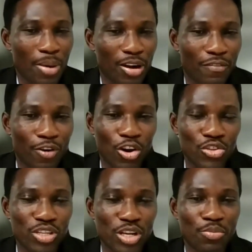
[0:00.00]
But our
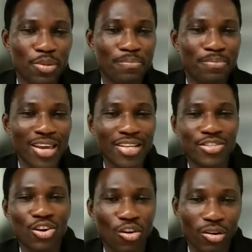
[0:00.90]
focus today will be
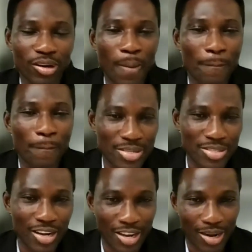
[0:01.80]
based on
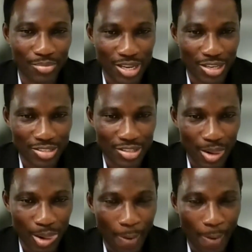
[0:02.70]
personal income tax.